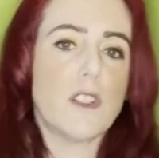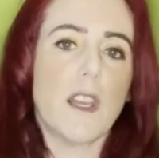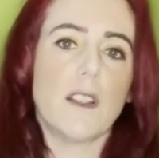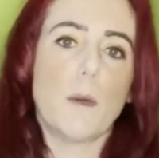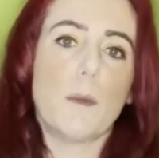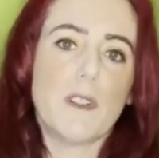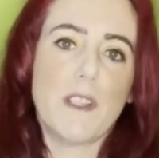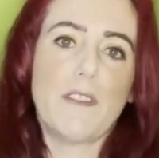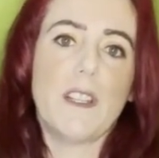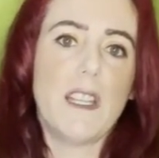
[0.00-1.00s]
at a number of
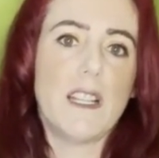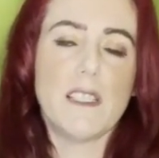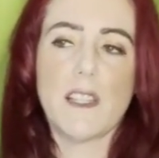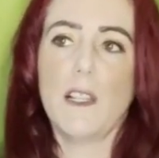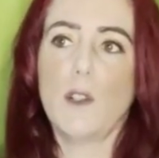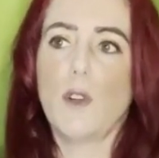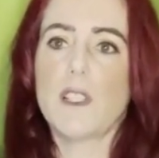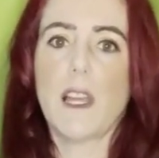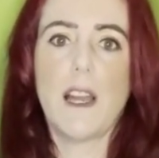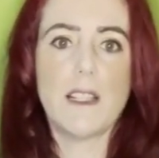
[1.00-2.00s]
different areas. They
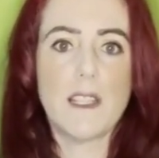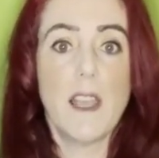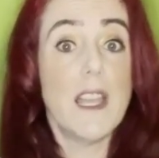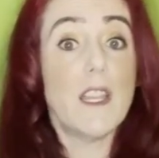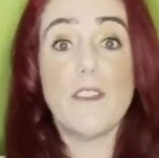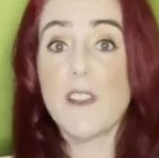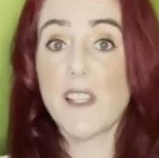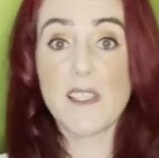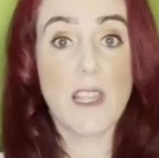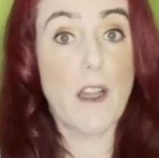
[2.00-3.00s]
looked at even the
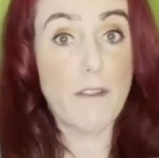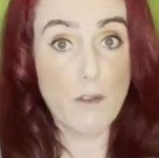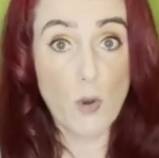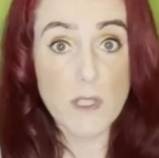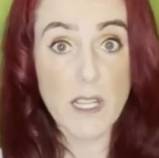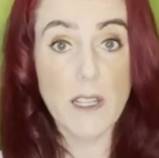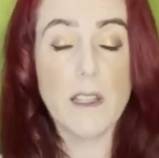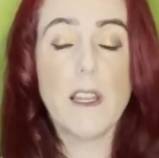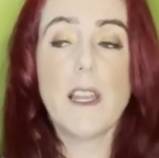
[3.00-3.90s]
staff rota.